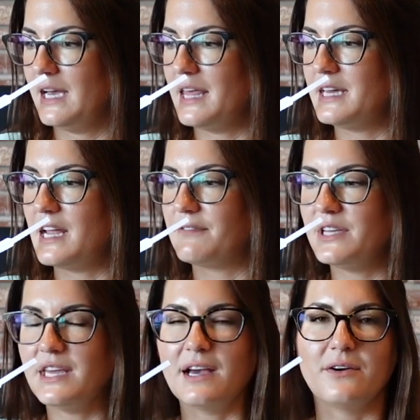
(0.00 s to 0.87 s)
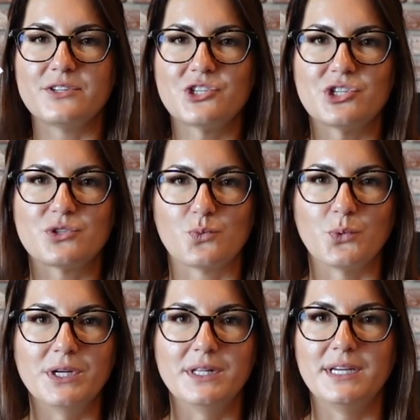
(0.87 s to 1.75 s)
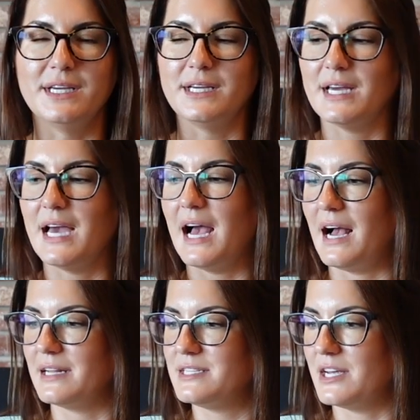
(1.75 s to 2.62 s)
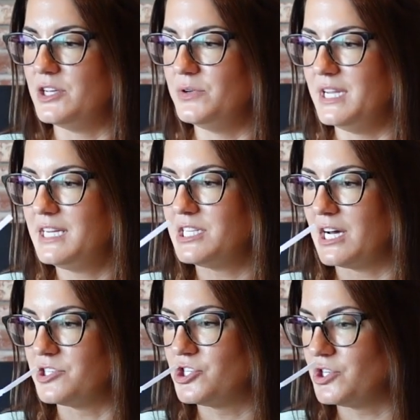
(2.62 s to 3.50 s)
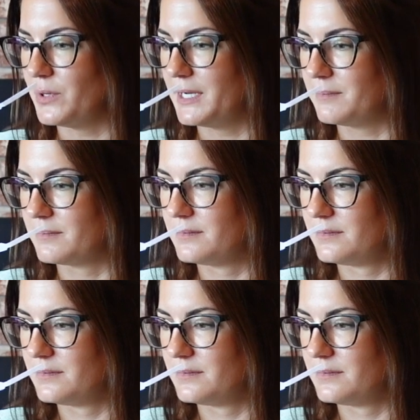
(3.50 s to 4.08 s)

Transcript: and then everything else just really adds a unique touch to it.